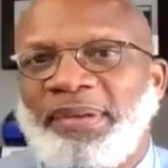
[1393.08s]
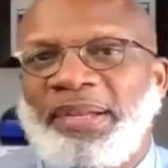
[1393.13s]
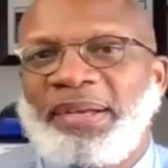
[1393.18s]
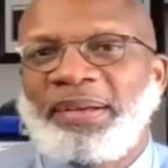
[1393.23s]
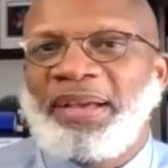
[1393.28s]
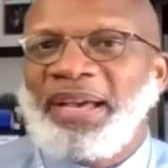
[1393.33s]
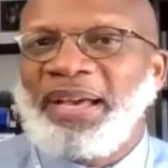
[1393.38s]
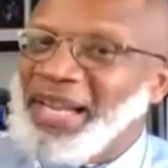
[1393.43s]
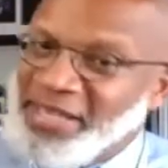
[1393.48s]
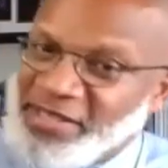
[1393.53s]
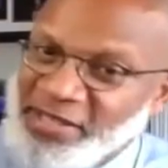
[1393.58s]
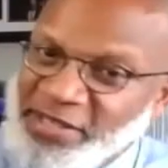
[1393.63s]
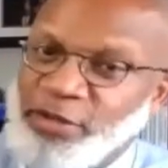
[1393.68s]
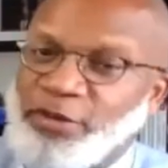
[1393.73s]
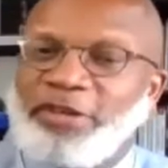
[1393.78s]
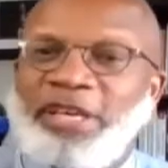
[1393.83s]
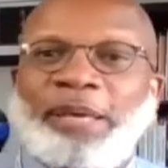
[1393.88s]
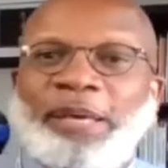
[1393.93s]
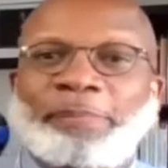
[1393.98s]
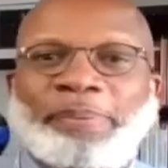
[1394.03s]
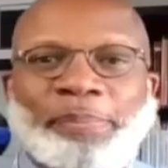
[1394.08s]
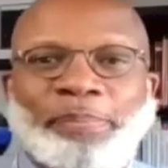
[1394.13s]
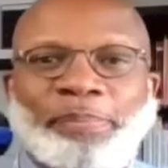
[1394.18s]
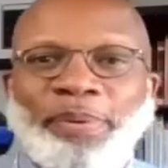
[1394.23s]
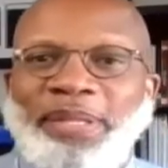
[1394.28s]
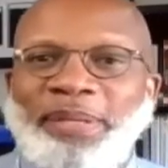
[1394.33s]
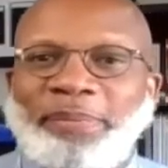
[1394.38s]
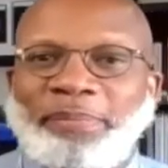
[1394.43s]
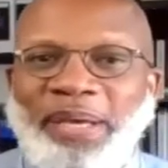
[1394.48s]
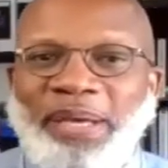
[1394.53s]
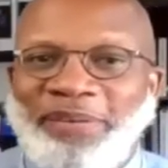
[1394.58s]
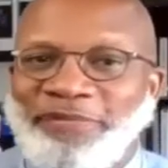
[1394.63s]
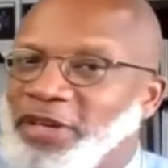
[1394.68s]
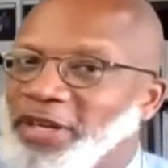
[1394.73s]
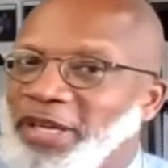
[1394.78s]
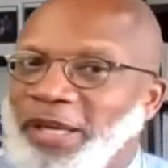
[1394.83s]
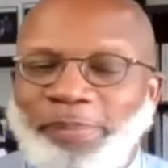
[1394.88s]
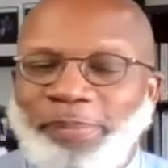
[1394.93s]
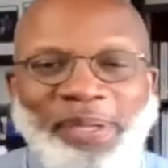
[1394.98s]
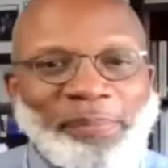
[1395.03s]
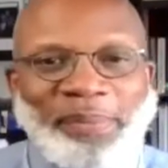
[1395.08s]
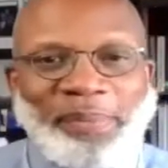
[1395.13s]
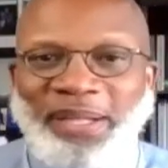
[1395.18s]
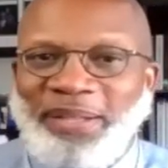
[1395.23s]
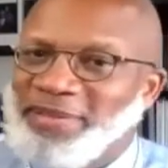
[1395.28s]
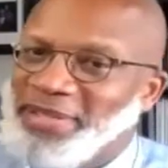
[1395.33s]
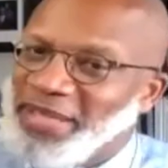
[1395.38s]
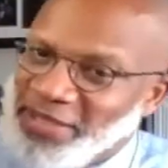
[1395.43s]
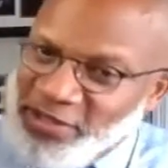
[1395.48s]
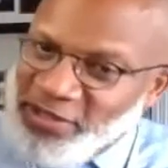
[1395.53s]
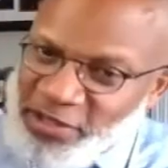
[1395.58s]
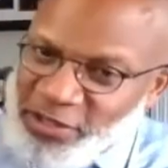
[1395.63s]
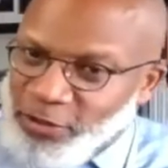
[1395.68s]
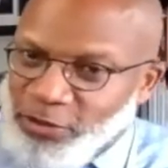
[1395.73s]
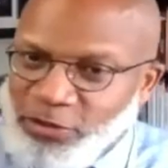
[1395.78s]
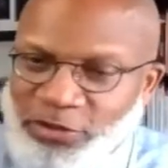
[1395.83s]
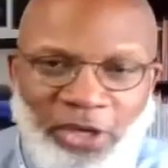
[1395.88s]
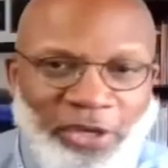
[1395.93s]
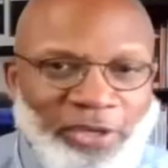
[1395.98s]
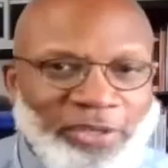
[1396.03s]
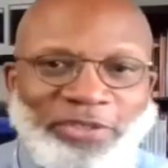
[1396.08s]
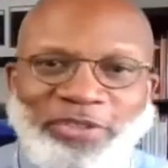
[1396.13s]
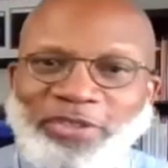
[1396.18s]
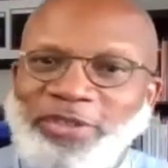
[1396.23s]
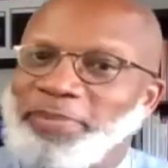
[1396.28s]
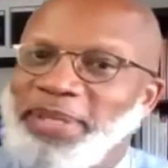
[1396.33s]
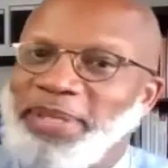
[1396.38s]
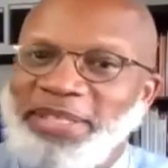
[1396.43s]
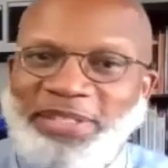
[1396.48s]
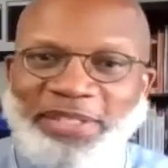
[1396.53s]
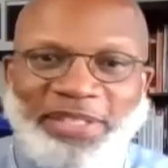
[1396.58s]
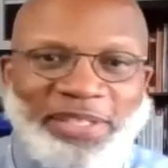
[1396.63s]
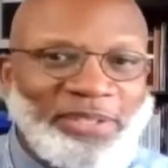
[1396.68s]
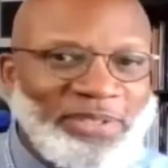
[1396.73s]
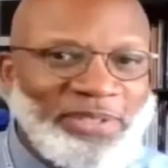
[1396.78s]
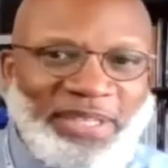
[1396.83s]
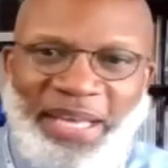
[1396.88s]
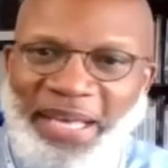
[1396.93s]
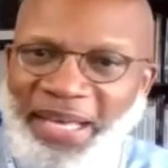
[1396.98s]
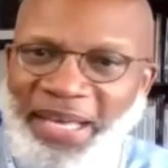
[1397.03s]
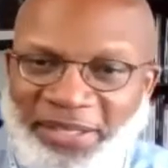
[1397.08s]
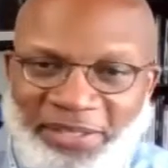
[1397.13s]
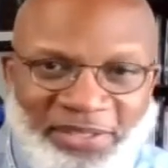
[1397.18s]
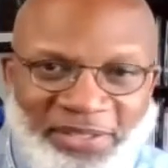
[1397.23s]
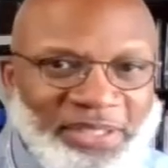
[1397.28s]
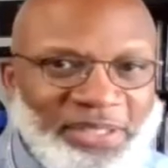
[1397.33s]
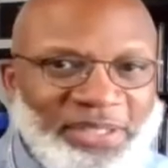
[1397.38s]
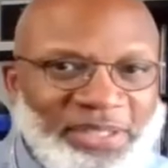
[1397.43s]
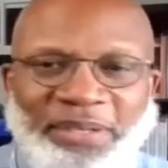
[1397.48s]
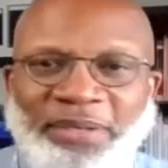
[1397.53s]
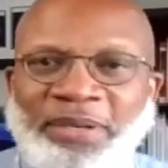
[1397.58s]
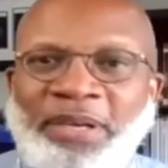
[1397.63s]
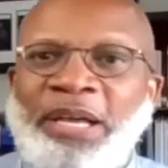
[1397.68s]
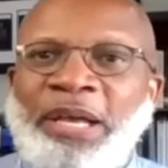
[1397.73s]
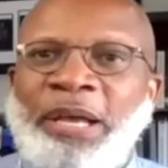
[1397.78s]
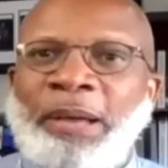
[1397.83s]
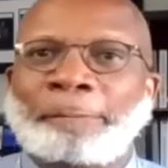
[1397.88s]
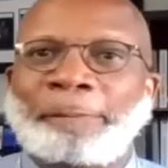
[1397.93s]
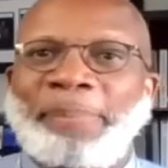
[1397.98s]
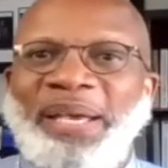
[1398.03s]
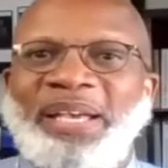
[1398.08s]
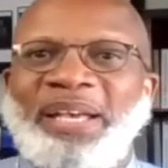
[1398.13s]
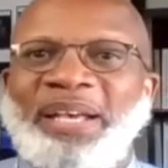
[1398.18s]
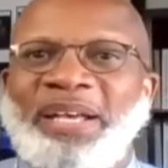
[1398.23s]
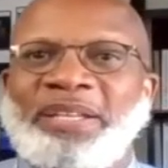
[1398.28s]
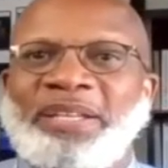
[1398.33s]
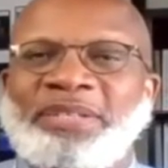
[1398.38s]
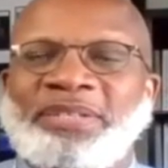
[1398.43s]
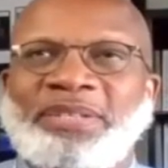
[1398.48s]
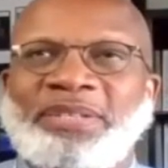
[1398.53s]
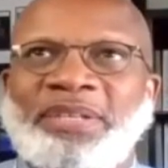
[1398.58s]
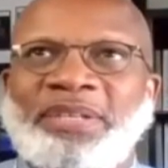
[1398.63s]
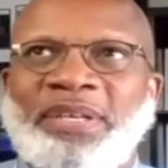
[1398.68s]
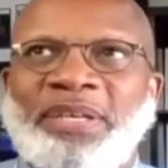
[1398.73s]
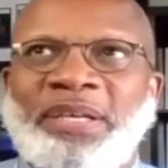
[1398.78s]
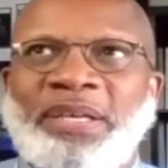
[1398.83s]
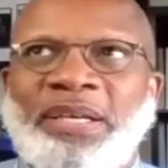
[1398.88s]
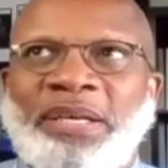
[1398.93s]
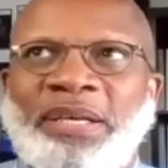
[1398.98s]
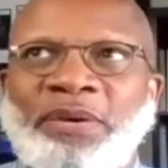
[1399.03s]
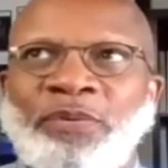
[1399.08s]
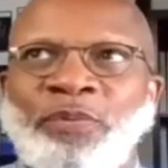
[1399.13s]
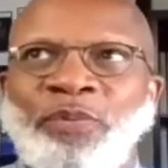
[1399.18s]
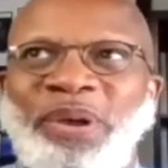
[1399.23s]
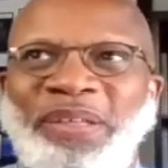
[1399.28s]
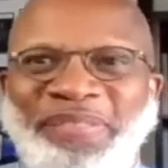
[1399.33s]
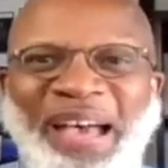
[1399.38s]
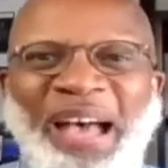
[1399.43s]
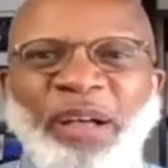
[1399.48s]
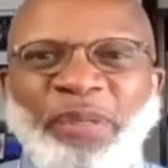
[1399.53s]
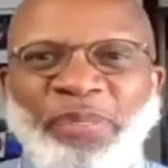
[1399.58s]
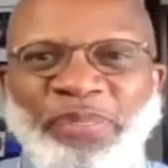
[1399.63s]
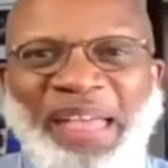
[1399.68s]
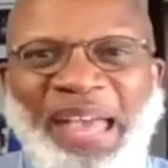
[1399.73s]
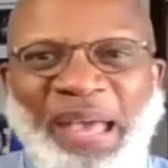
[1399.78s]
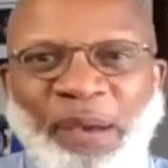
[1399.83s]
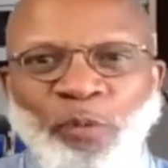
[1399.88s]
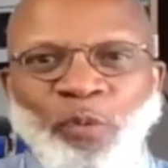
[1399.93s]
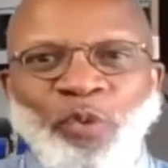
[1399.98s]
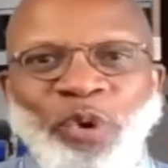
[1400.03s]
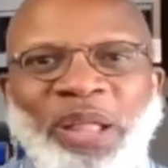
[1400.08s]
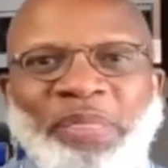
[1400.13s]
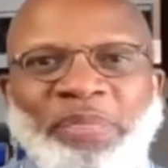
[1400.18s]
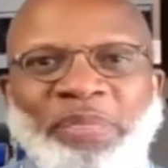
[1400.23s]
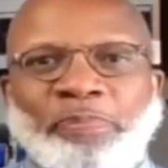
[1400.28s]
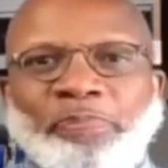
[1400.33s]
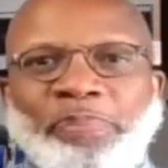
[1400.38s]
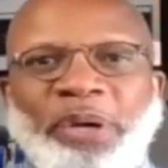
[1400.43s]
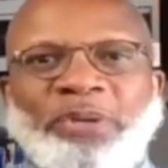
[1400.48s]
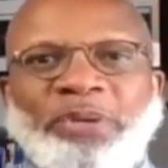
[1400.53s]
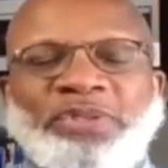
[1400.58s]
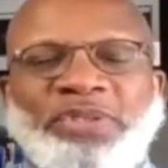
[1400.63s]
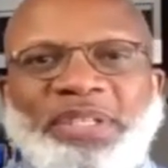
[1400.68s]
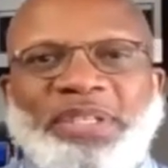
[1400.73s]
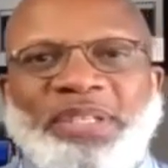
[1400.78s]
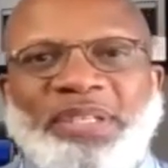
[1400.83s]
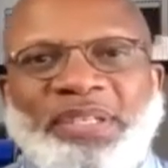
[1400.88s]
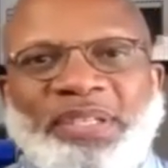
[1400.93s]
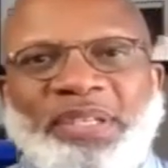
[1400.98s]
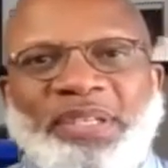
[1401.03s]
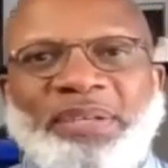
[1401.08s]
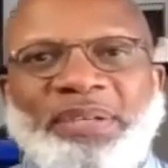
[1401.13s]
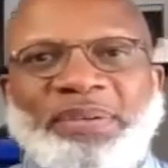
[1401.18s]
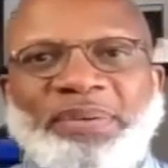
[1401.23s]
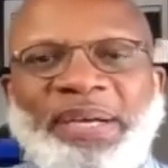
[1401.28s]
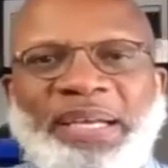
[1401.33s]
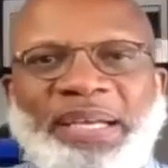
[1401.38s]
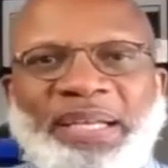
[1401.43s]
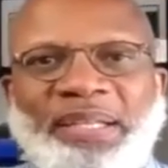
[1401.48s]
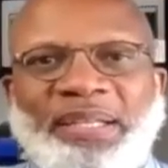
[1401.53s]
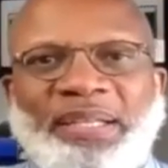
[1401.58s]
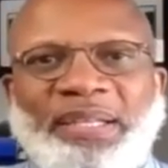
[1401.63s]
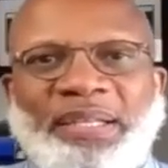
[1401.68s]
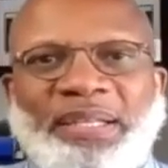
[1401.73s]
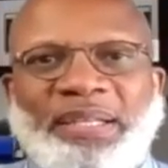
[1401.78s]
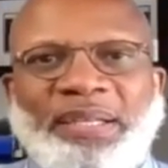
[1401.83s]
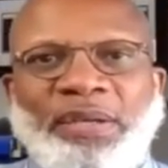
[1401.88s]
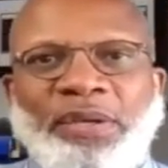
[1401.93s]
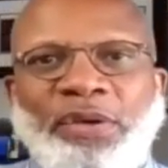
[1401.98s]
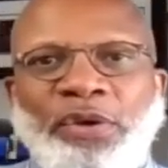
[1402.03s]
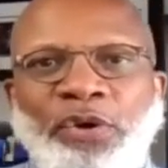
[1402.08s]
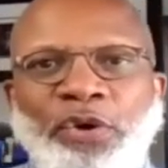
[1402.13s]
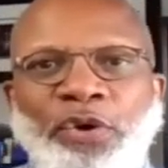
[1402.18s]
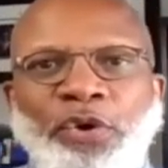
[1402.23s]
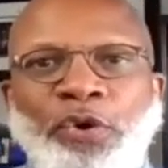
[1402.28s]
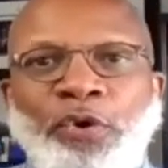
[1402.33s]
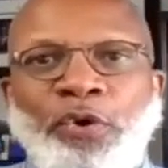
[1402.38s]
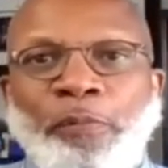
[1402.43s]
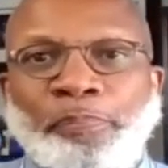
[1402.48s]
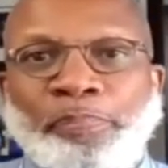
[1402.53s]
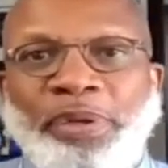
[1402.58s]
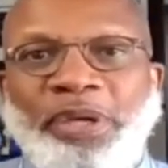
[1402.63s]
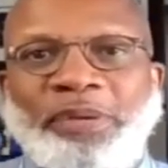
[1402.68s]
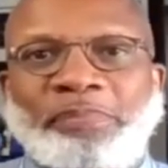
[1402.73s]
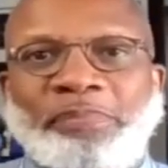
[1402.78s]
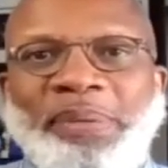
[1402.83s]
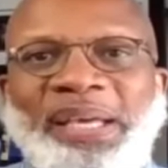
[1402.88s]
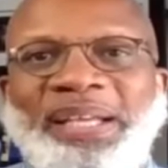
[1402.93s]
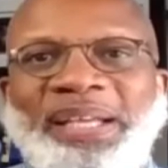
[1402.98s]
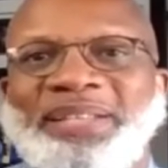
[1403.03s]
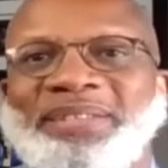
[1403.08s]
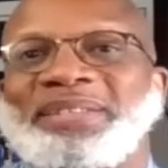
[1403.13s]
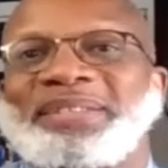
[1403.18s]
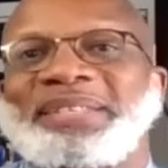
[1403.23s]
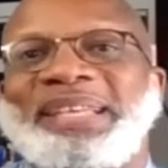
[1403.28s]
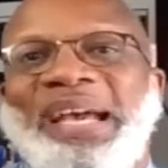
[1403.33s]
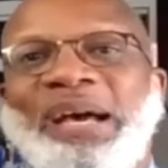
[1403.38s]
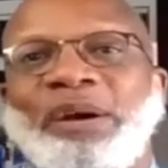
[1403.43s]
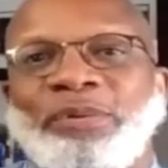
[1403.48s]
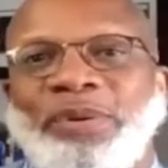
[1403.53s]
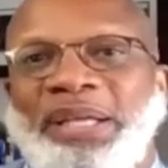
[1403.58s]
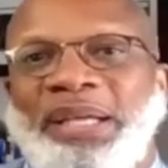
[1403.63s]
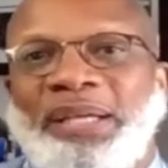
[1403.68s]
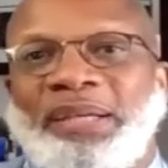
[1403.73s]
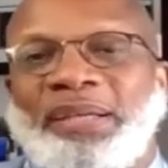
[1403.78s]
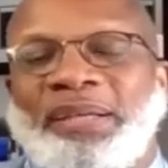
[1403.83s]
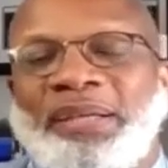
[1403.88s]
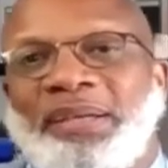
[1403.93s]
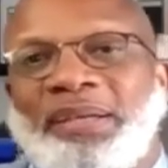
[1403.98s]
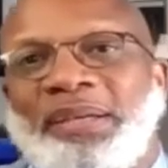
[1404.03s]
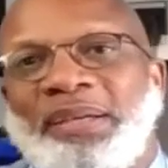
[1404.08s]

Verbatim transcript: You know, and I still keep up with him every couple of months. I still talk to him. He still texts. He still because without that one person, right, who put me in scouting